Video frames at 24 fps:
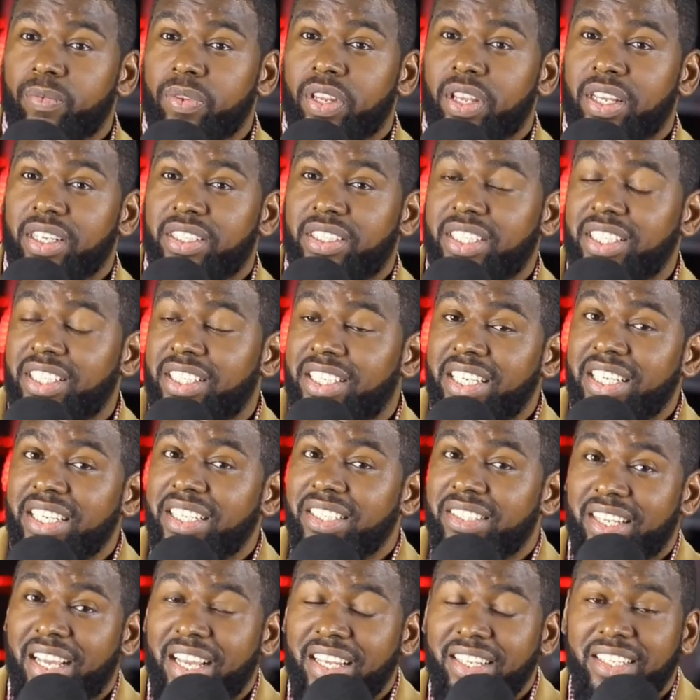She did
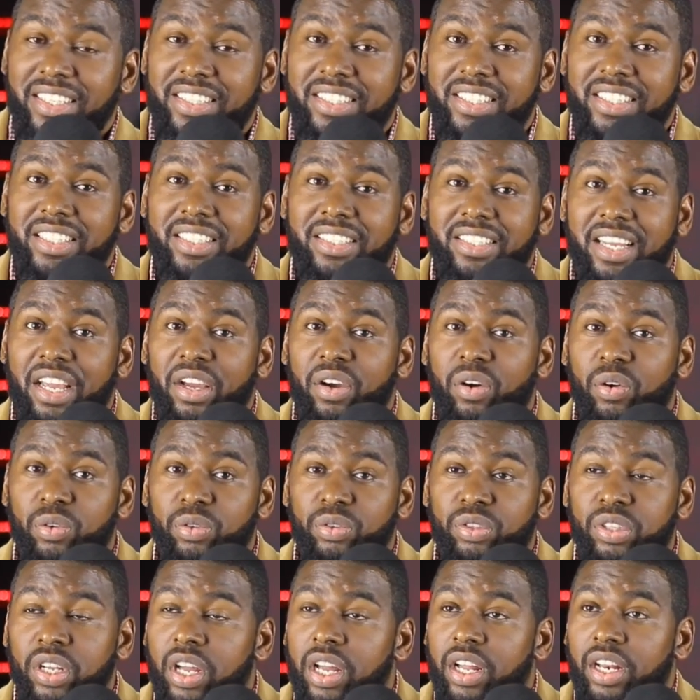say that she
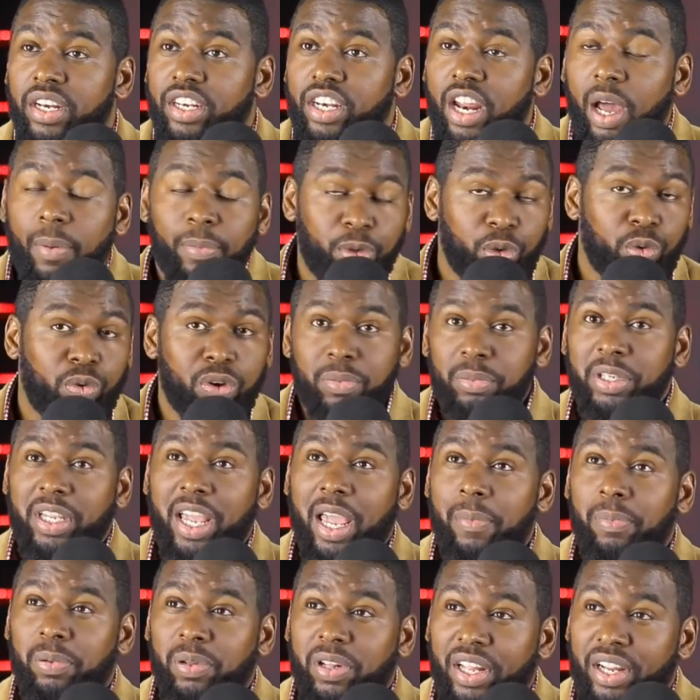tells
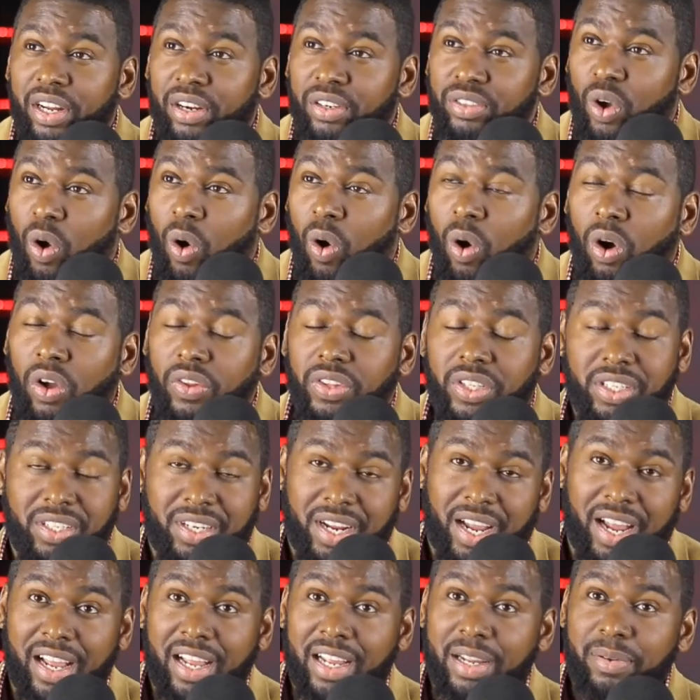WNBA players all the
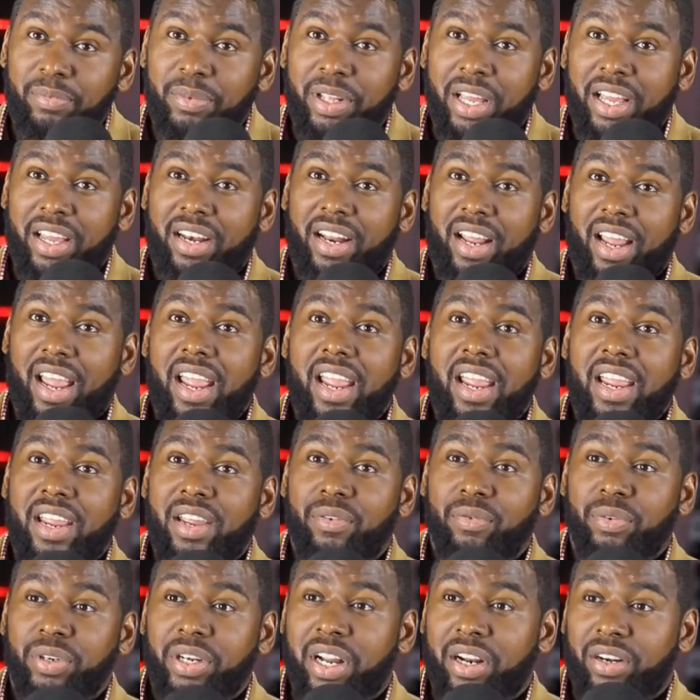time that, hey,
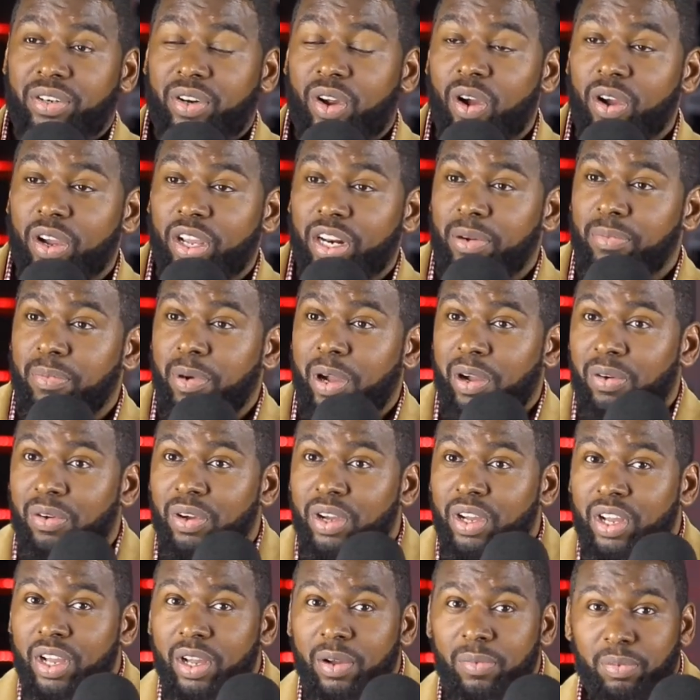we are talking about
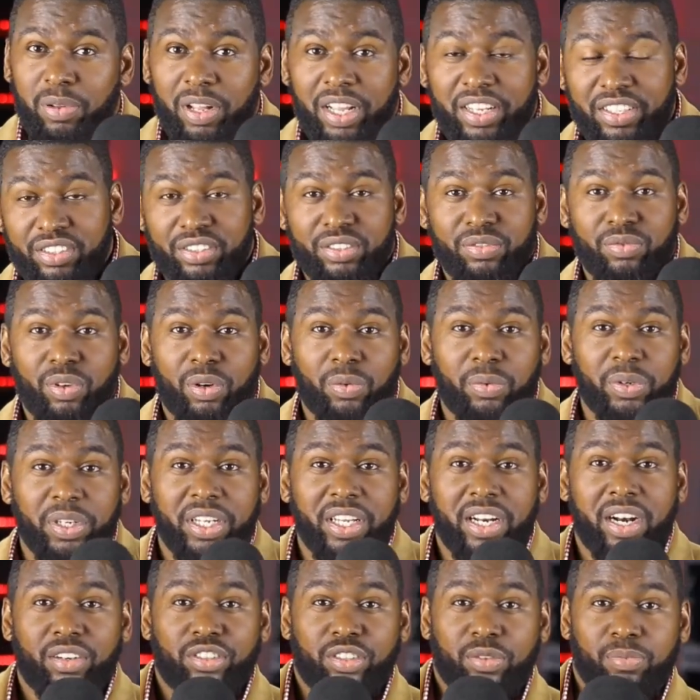places where we
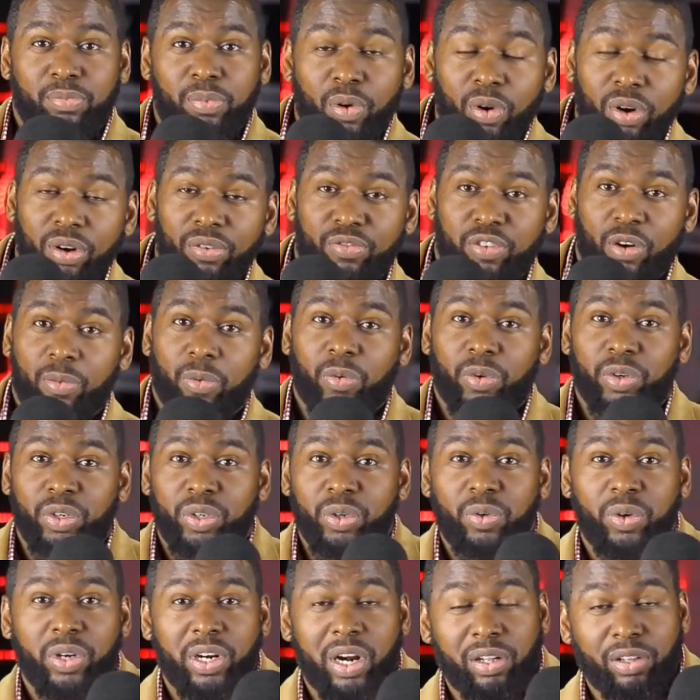get our support from, and we're
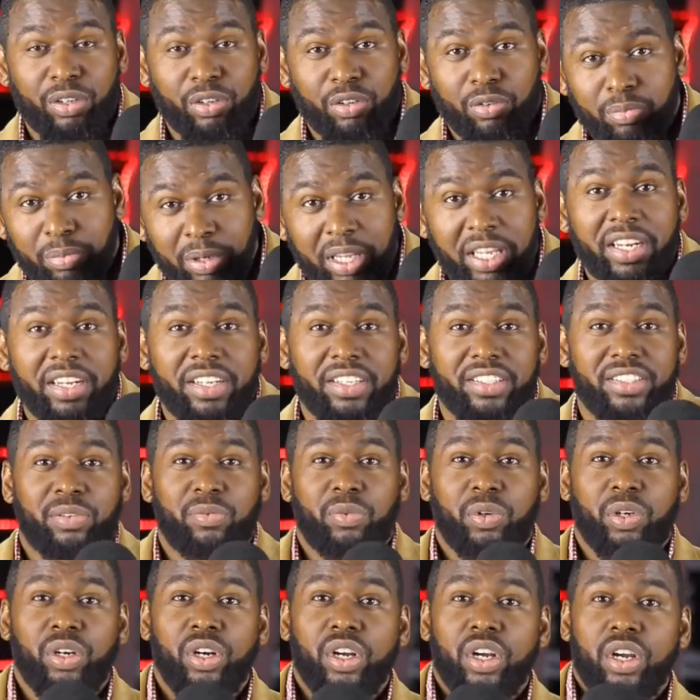doing our little meetings, and
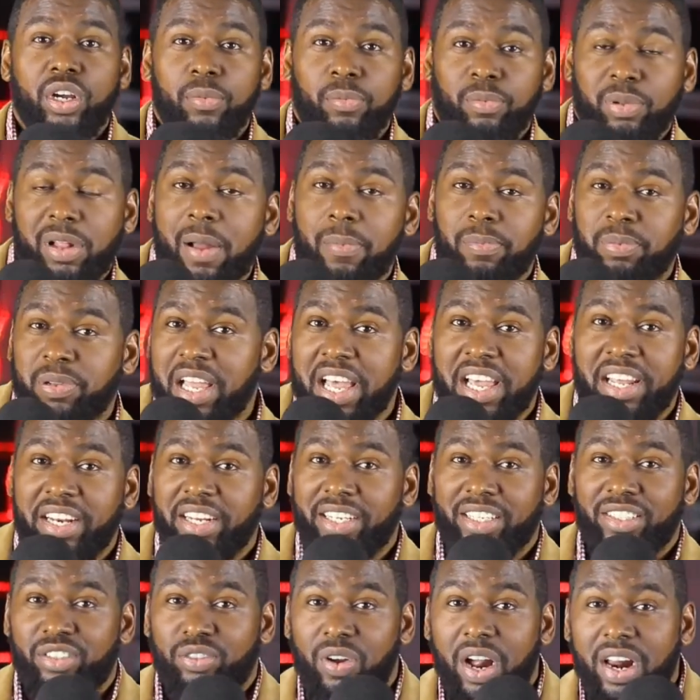we're plot planning
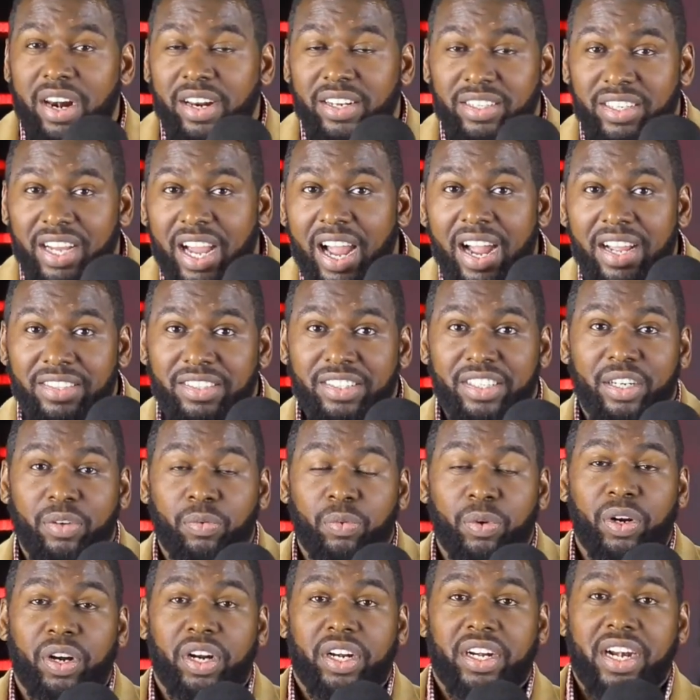and strategizing, and
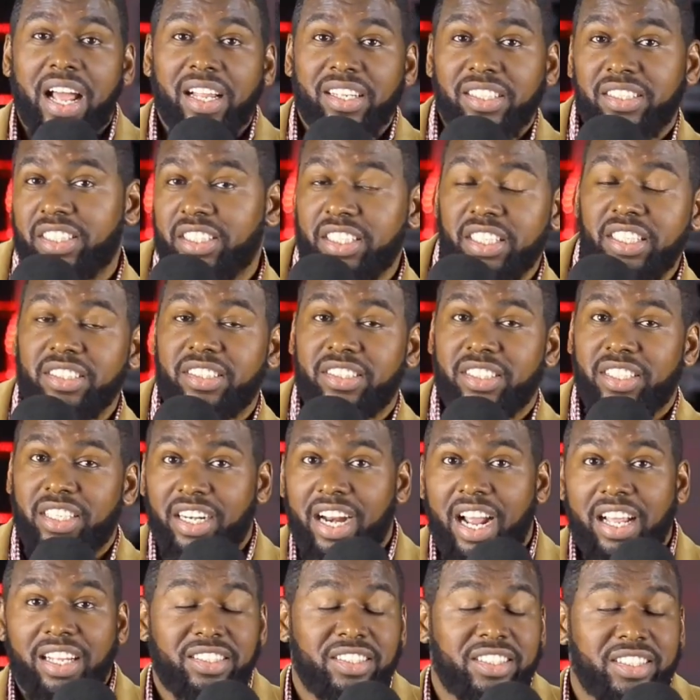we're acknowledging this and
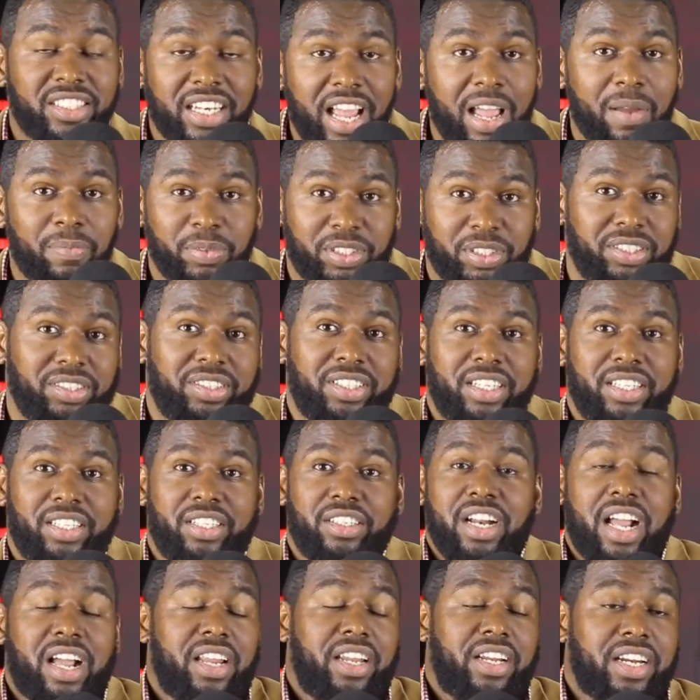acknowledging that. And she said, you're
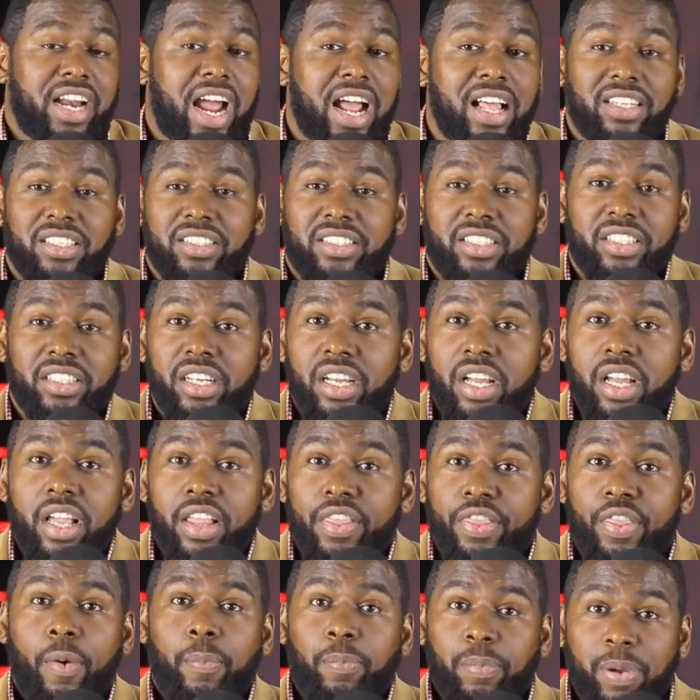not acknowledging
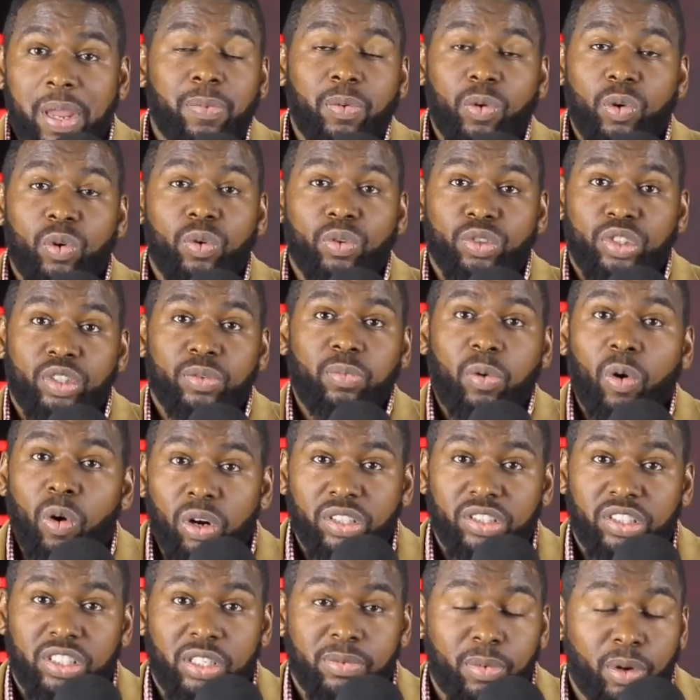the people who support
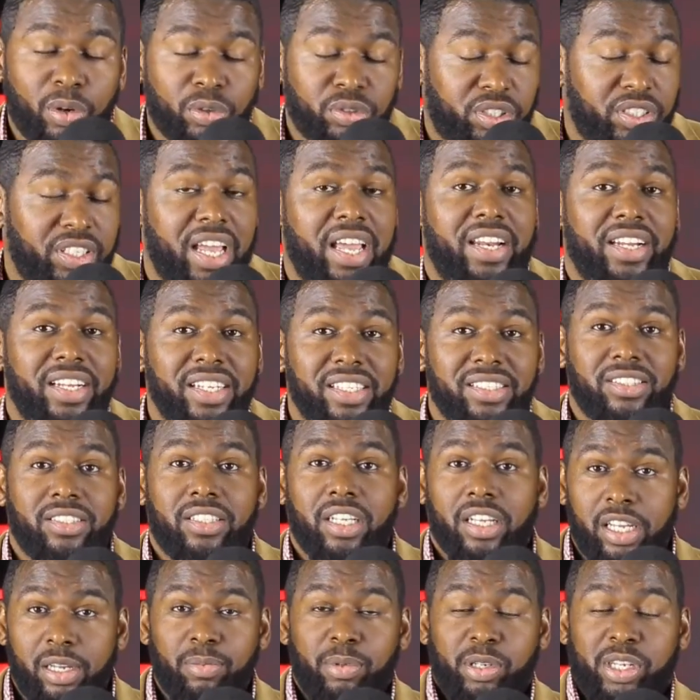us the most, and that is
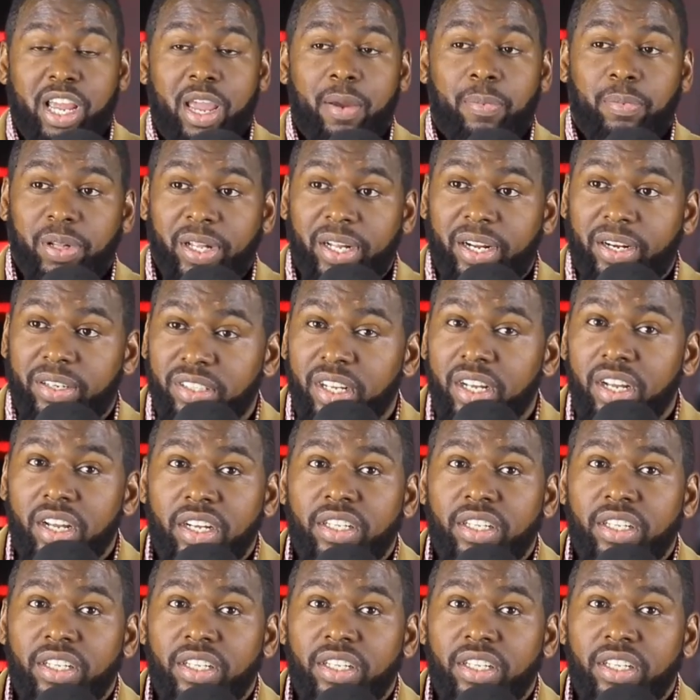the NBA players.